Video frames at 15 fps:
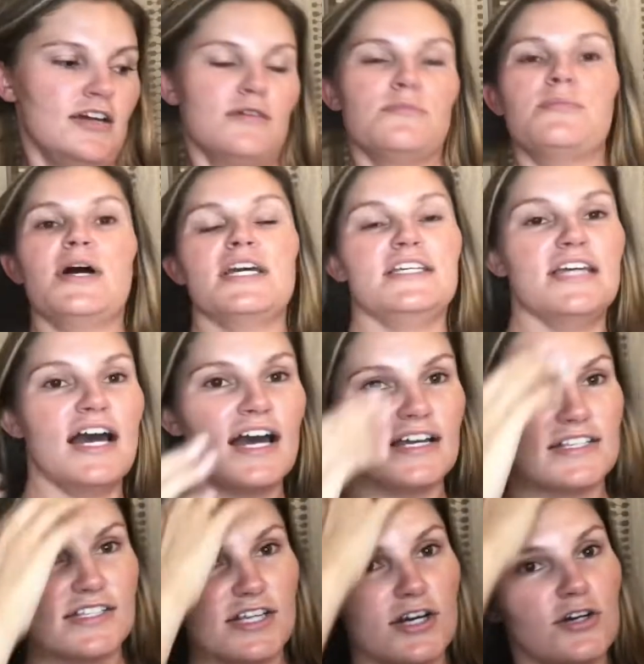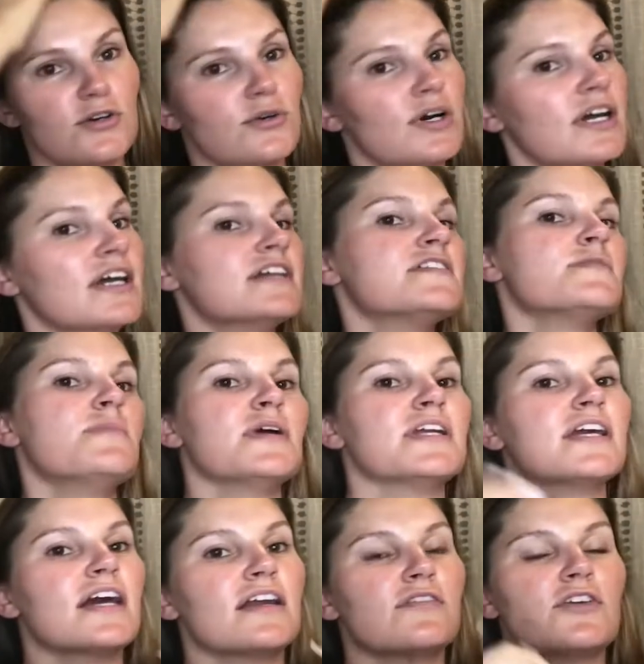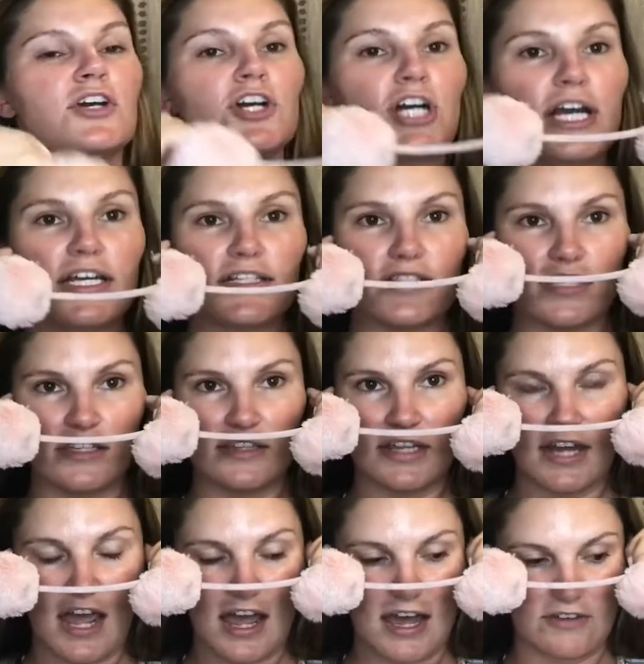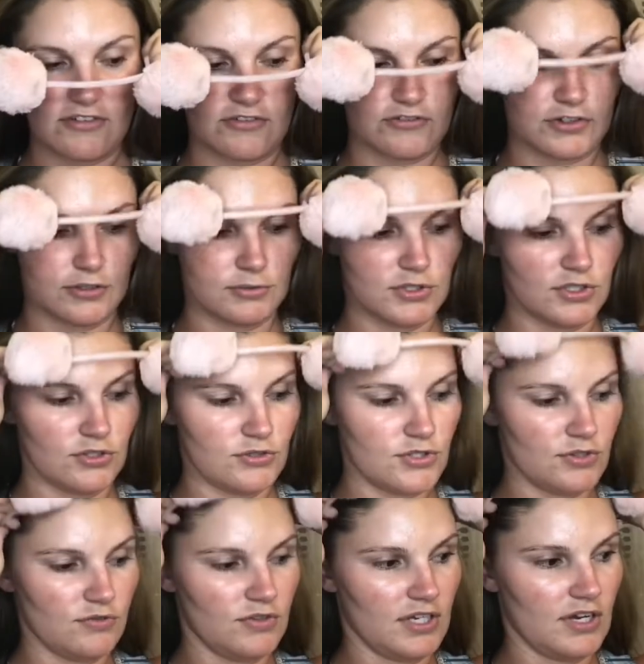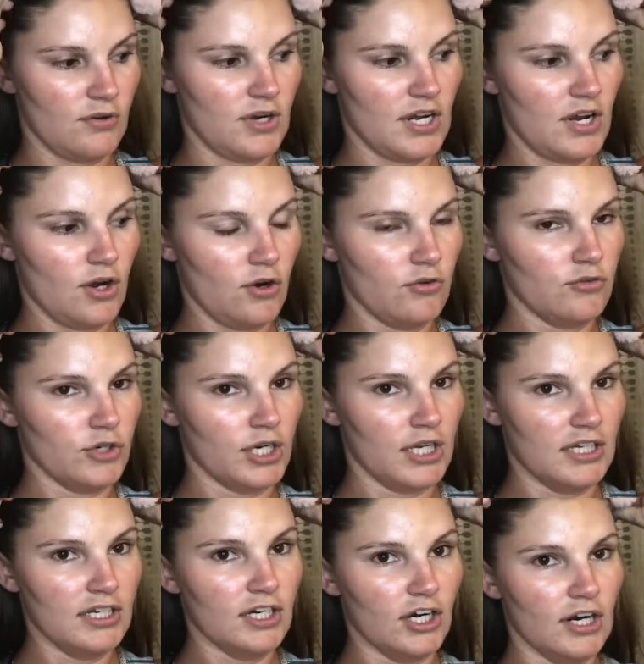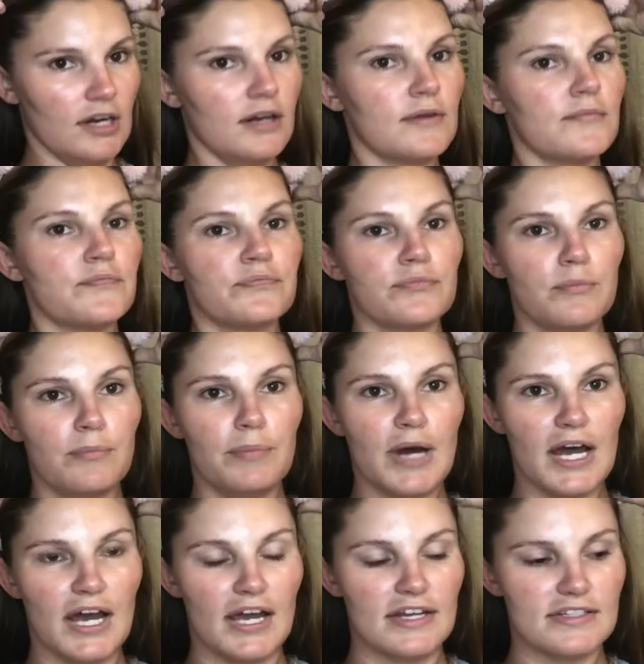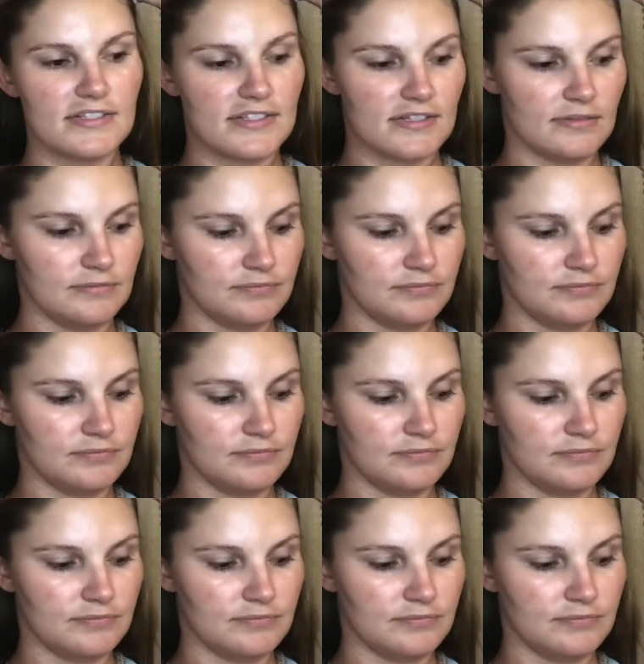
But yeah, so it's been kind of crazy that I haven't filmed a YouTube video in over a year, but